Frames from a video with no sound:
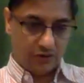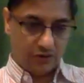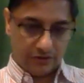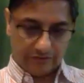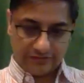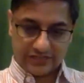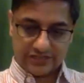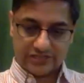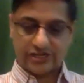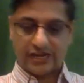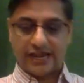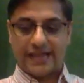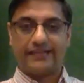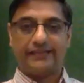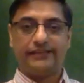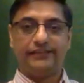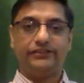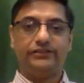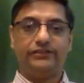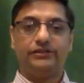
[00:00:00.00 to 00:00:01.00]
of a
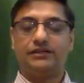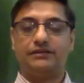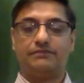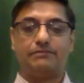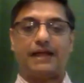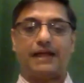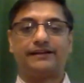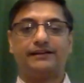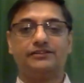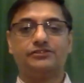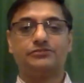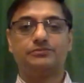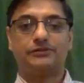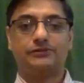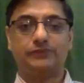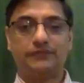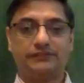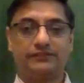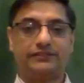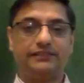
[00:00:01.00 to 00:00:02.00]
triangular battles
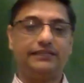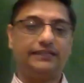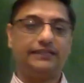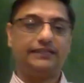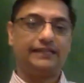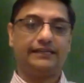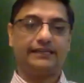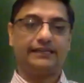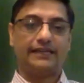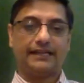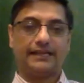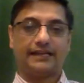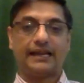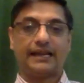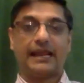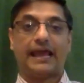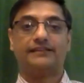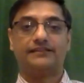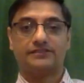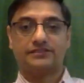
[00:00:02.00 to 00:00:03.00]
between three
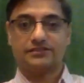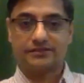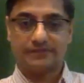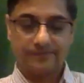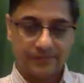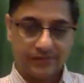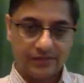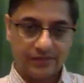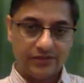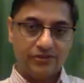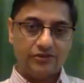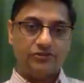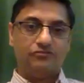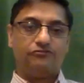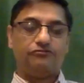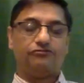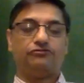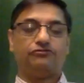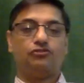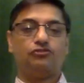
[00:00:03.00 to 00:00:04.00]
clans
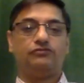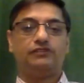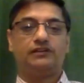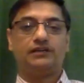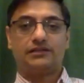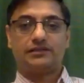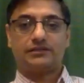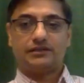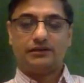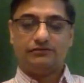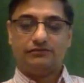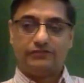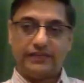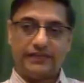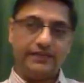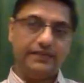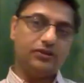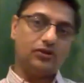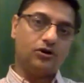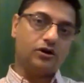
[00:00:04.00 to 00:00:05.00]
over a very
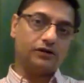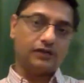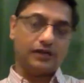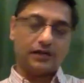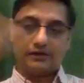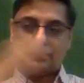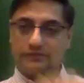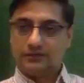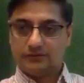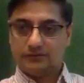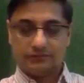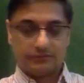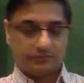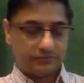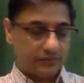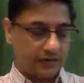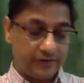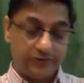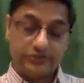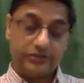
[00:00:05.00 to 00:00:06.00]
long, you know,
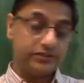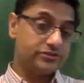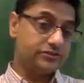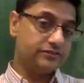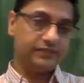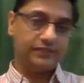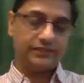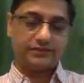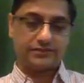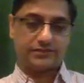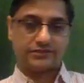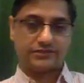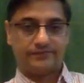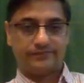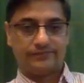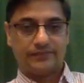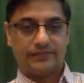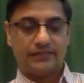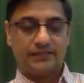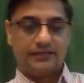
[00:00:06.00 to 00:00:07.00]
hundreds of years.
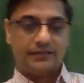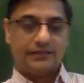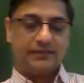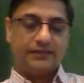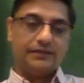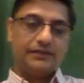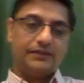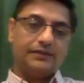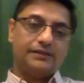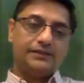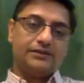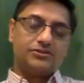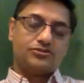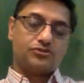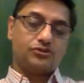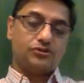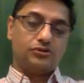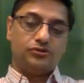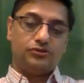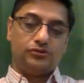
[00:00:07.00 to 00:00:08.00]

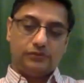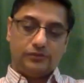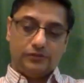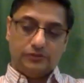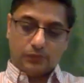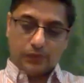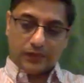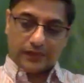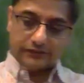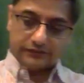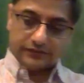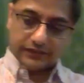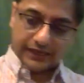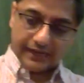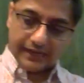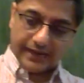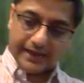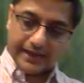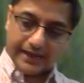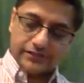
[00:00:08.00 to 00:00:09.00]
So one of the
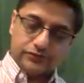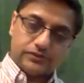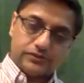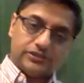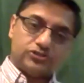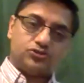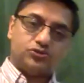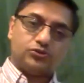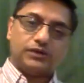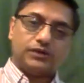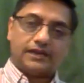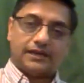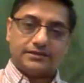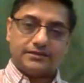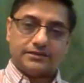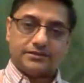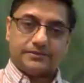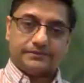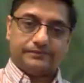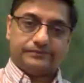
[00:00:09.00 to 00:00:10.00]
clans were the
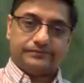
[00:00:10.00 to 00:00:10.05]
Cholas,